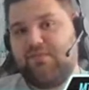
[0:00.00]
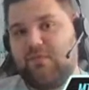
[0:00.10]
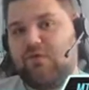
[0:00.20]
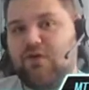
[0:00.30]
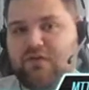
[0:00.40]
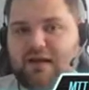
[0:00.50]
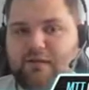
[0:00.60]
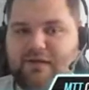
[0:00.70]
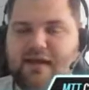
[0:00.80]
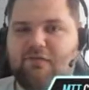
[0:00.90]
Of course, you got to
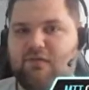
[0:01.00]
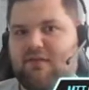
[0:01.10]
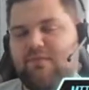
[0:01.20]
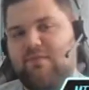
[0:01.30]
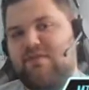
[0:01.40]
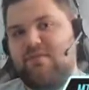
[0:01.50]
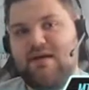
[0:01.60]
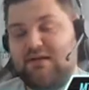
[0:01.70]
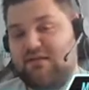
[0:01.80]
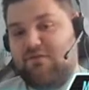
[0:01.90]
be careful. Sometimes he
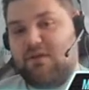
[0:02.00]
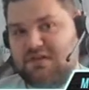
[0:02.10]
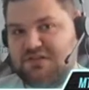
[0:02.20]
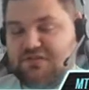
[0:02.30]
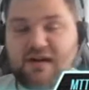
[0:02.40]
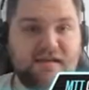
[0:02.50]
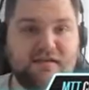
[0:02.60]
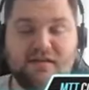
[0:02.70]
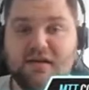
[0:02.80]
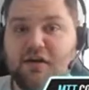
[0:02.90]
might hit flop to
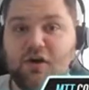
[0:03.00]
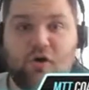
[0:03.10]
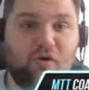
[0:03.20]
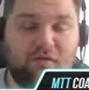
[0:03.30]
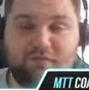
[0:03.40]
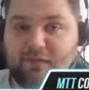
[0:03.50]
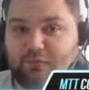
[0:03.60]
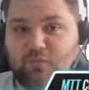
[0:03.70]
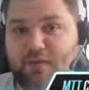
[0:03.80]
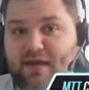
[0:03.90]
straight or flop
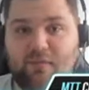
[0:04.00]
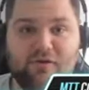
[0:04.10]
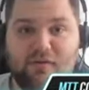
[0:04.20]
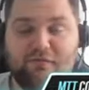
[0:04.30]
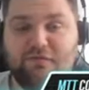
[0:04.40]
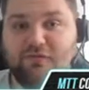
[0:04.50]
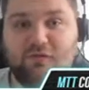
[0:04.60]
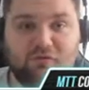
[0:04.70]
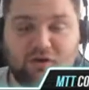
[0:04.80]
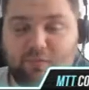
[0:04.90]
2 pair when you have
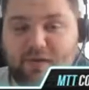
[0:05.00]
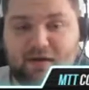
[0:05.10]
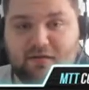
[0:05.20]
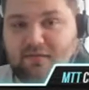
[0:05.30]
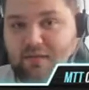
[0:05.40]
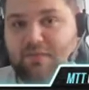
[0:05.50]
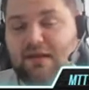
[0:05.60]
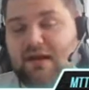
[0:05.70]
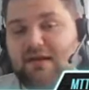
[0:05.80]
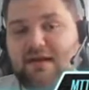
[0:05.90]
top pair, something
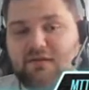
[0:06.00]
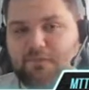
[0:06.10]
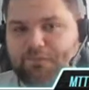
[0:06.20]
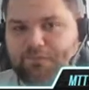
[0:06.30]
like that.